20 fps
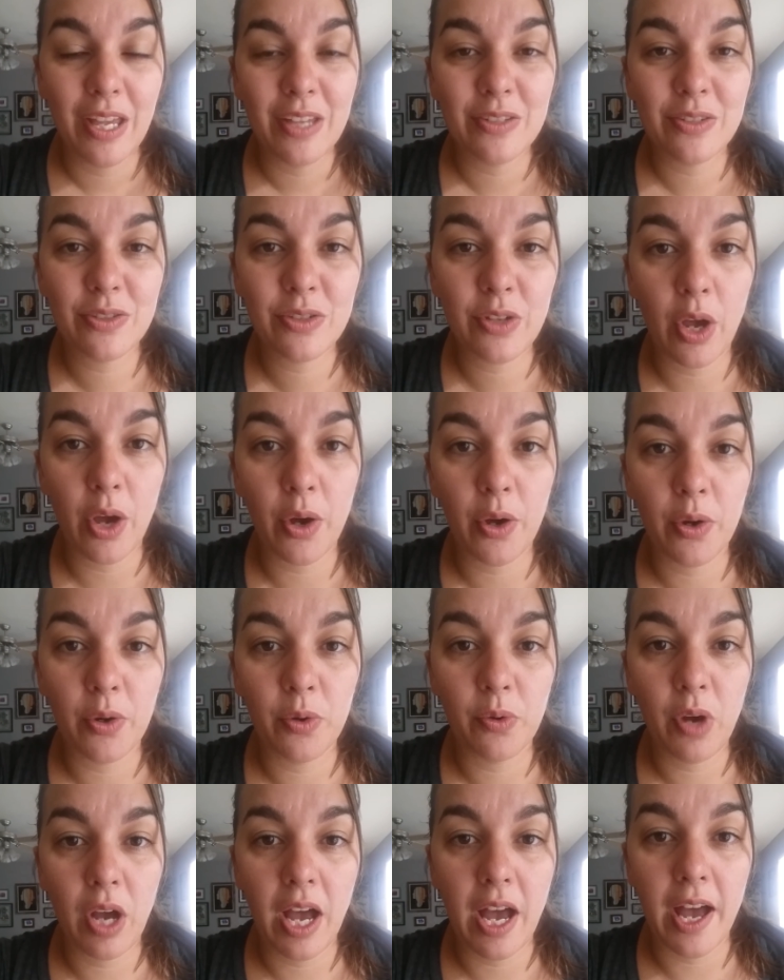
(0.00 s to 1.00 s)

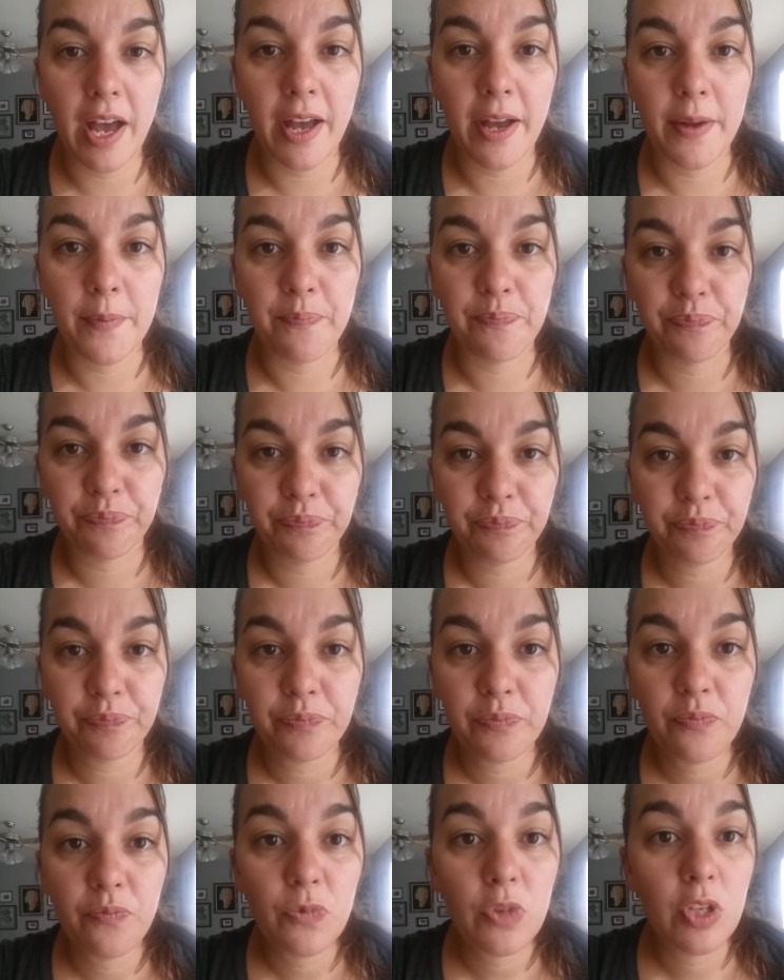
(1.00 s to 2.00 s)
So
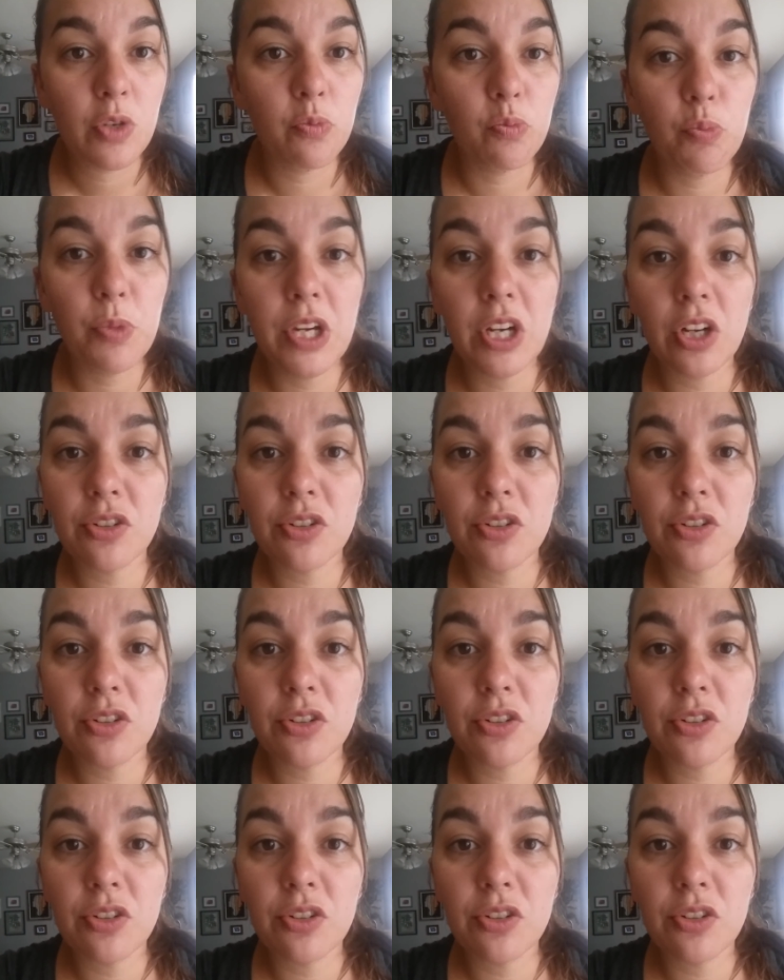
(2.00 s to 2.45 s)
we